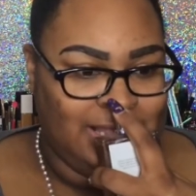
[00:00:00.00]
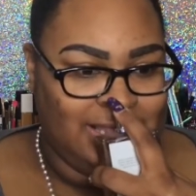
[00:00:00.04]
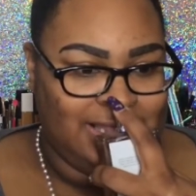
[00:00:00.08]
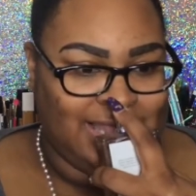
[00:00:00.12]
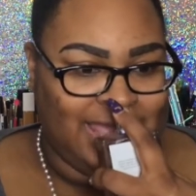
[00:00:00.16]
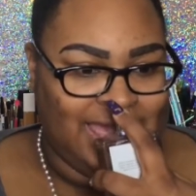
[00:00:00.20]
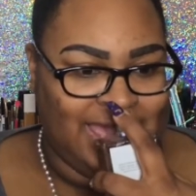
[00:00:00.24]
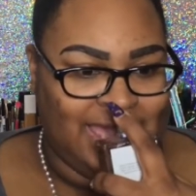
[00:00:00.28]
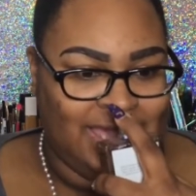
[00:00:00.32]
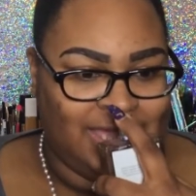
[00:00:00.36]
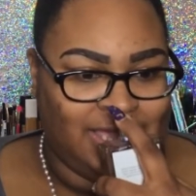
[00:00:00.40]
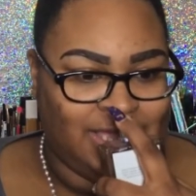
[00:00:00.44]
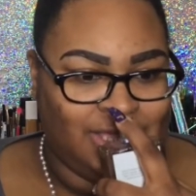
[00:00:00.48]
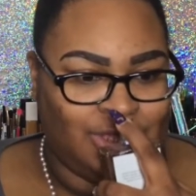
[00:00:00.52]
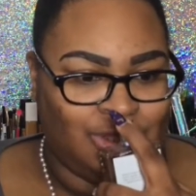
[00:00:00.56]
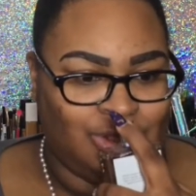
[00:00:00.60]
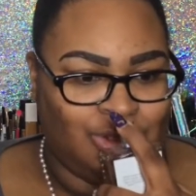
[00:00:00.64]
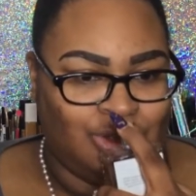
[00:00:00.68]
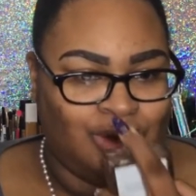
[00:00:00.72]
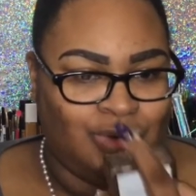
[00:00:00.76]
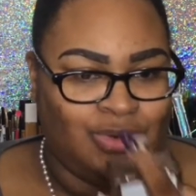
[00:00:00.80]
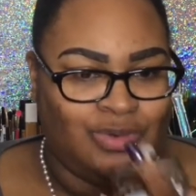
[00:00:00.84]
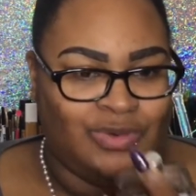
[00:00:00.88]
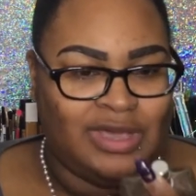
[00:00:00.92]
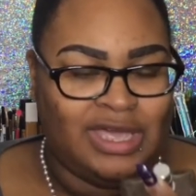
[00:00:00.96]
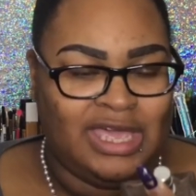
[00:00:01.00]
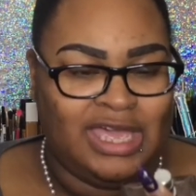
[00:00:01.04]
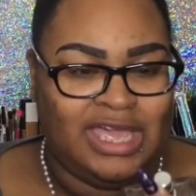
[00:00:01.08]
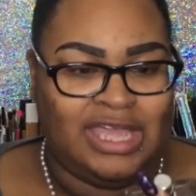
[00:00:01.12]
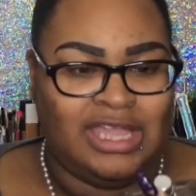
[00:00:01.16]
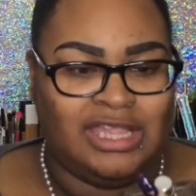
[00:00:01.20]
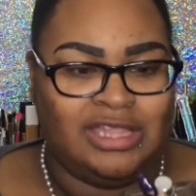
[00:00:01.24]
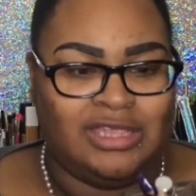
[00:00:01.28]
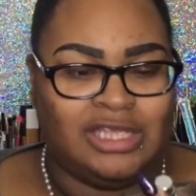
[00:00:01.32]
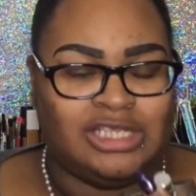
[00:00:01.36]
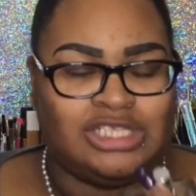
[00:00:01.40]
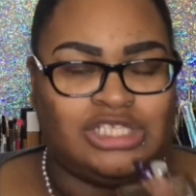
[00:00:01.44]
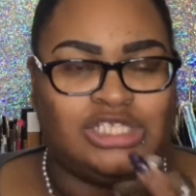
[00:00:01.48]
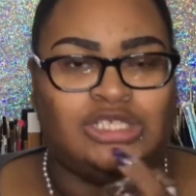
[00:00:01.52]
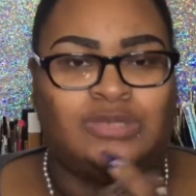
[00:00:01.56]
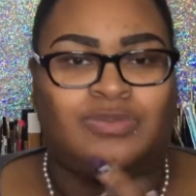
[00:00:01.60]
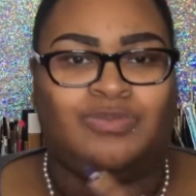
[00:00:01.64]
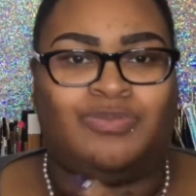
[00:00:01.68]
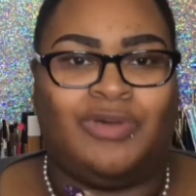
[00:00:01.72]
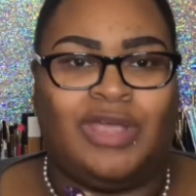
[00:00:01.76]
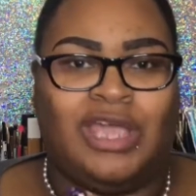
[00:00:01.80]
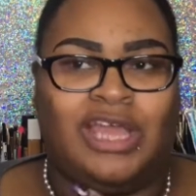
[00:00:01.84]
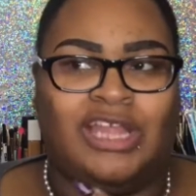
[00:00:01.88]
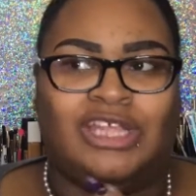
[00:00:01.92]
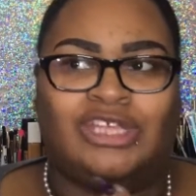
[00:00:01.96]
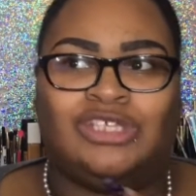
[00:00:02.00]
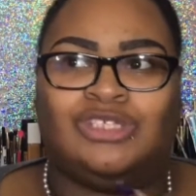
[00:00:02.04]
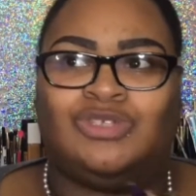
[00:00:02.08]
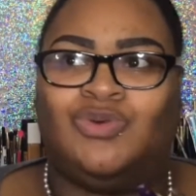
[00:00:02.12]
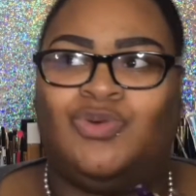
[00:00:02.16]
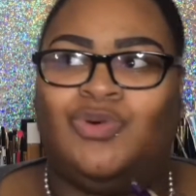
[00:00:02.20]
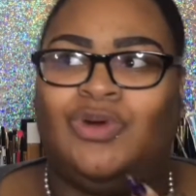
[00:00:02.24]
Like, you can spray this